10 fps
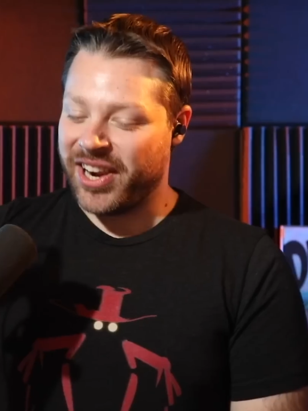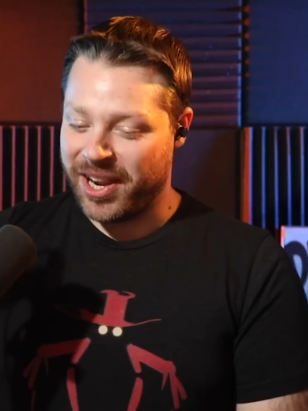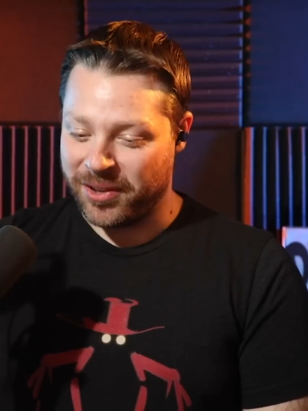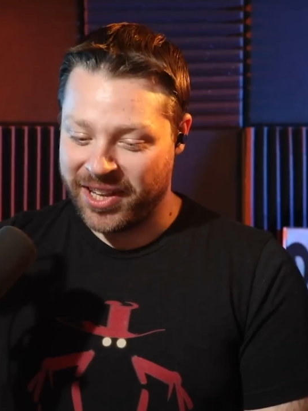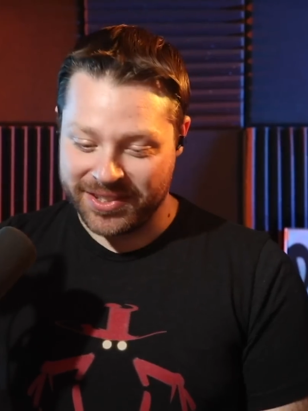
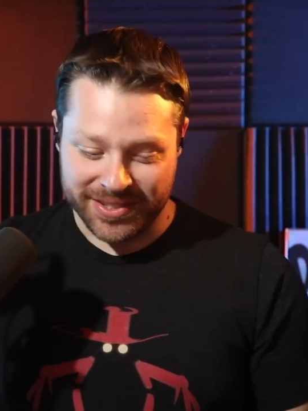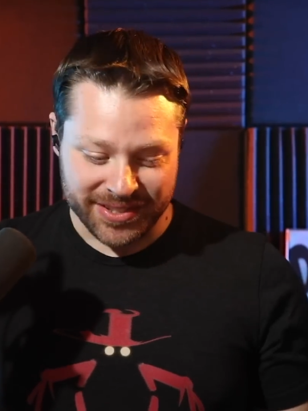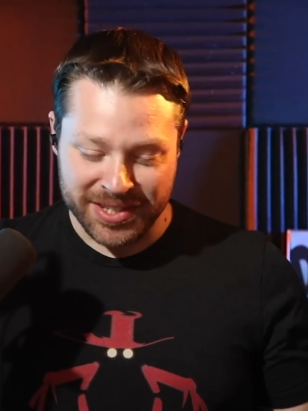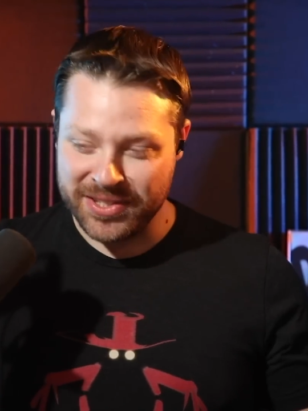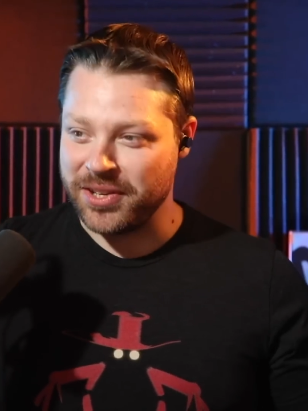uh, well,
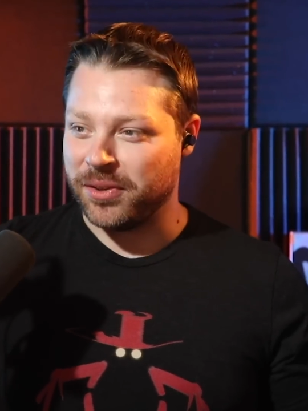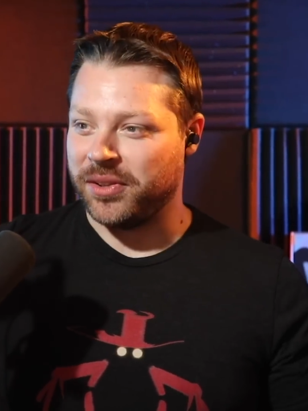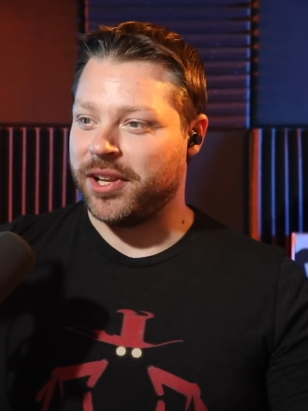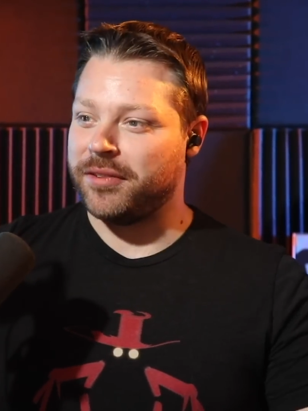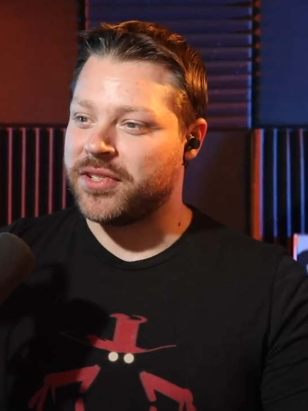since you
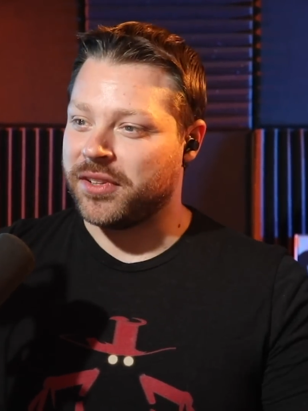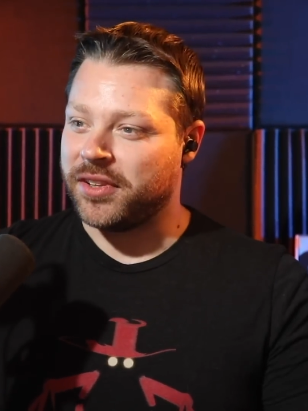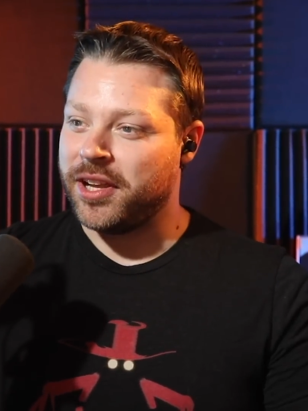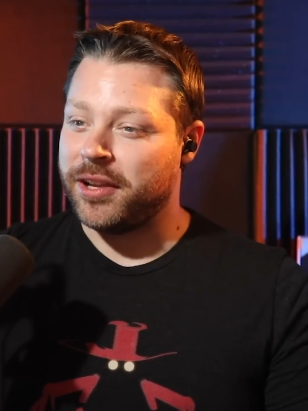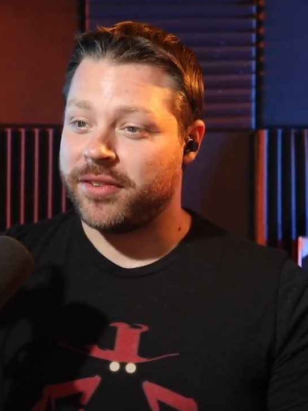love to
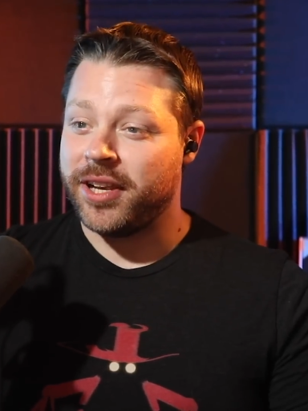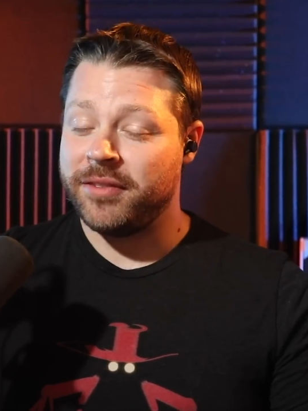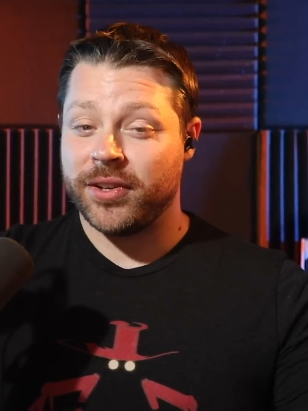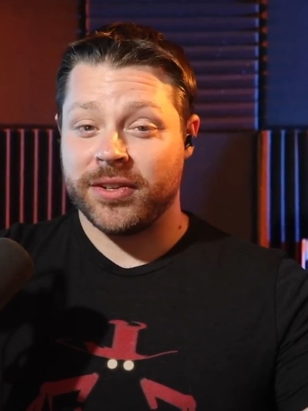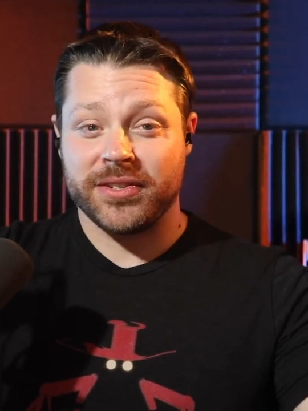laugh,
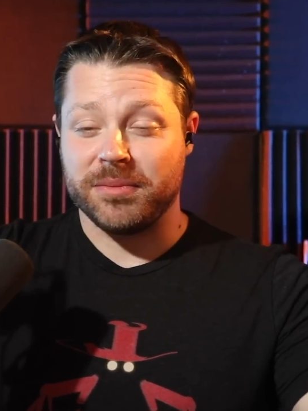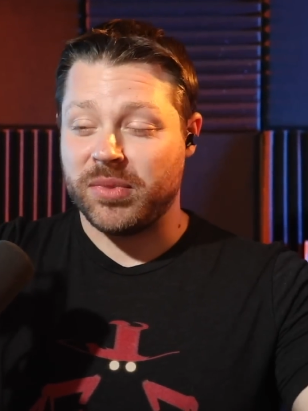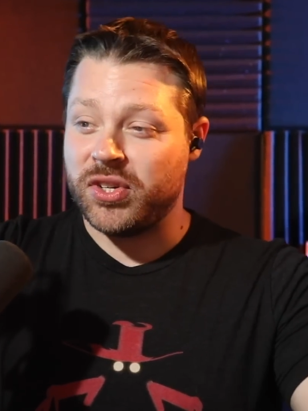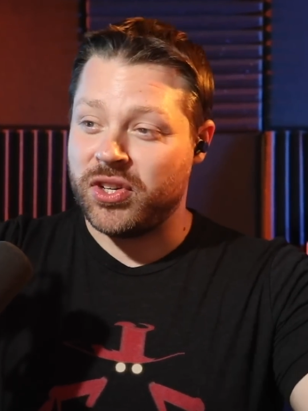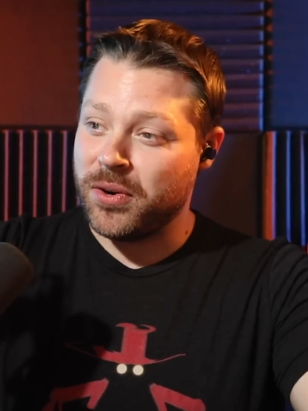I've got
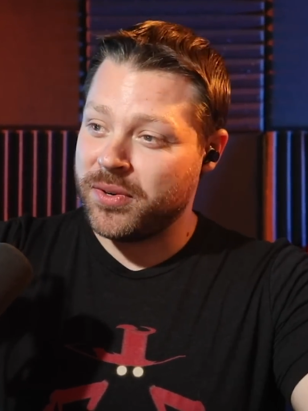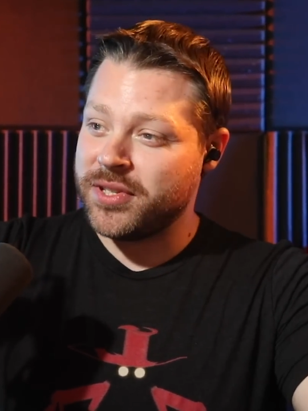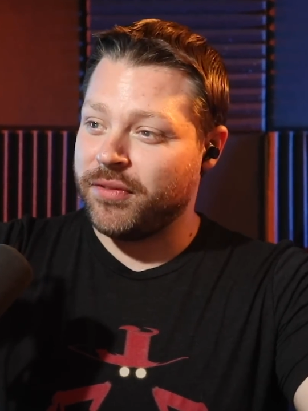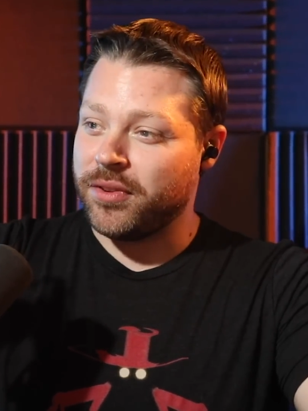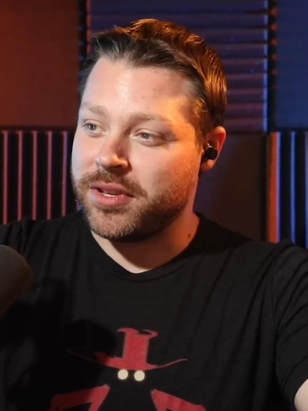some
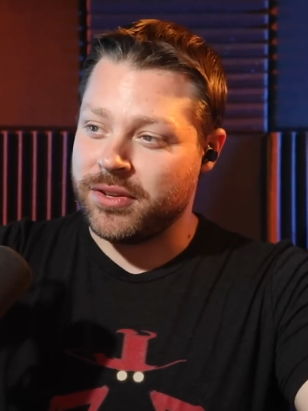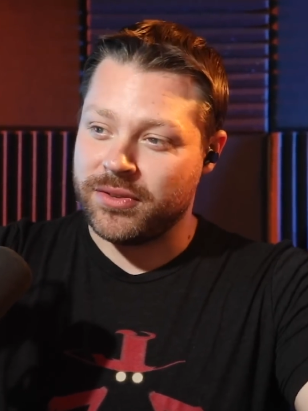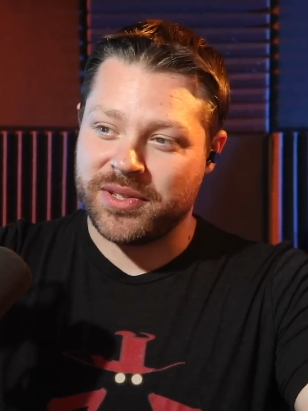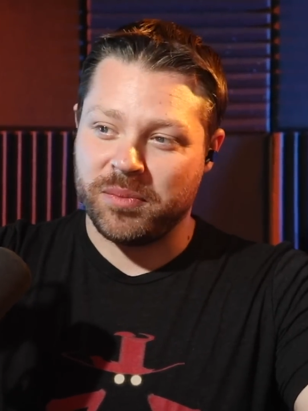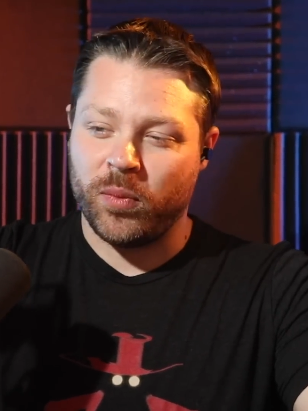jokes for you,
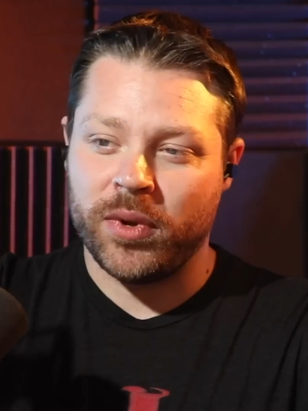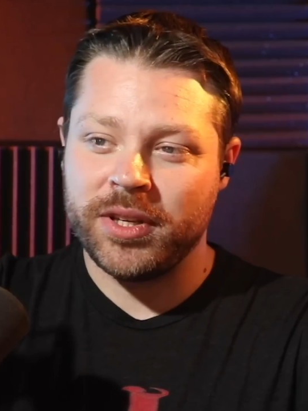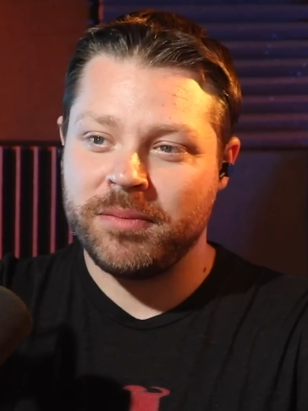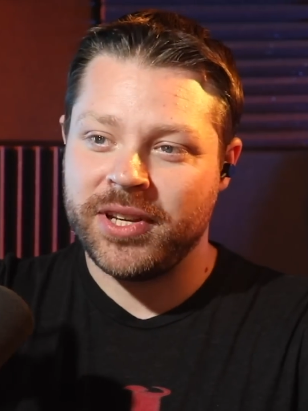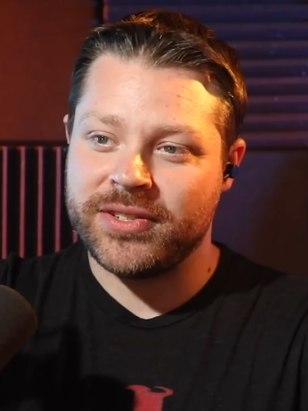some
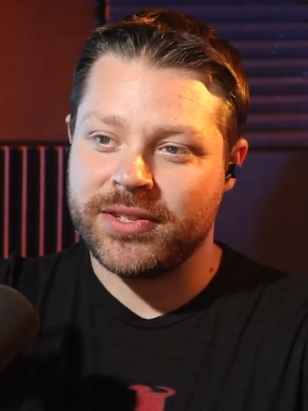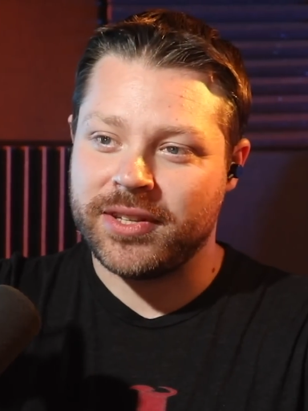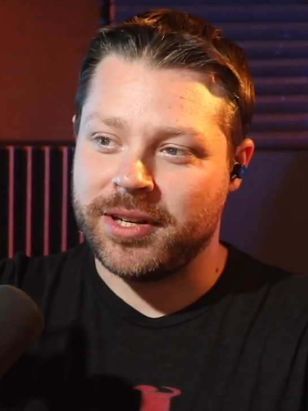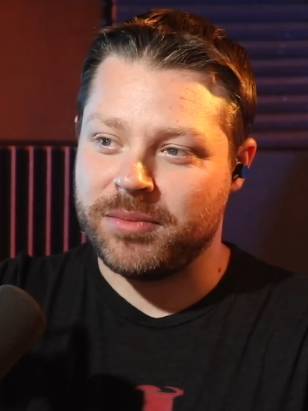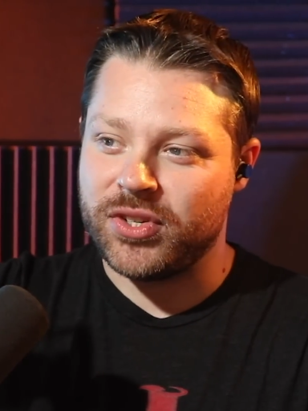One Piece
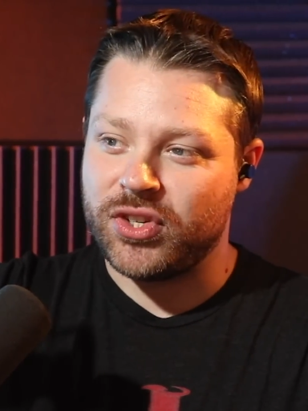themed